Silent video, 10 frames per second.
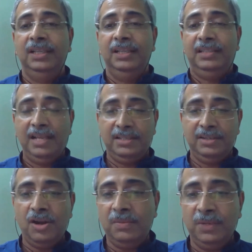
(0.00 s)
Thanks a
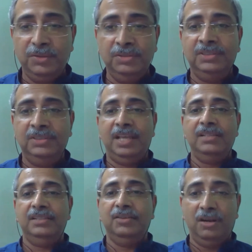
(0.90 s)
lot, Manoj. Thanks
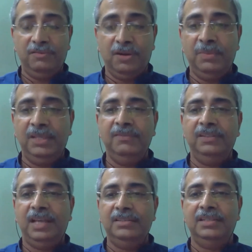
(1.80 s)
a lot for being with
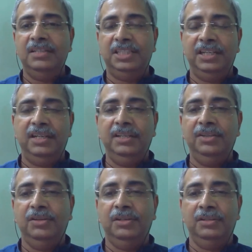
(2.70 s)
us and sharing
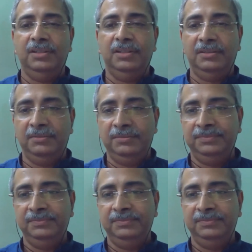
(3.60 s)
your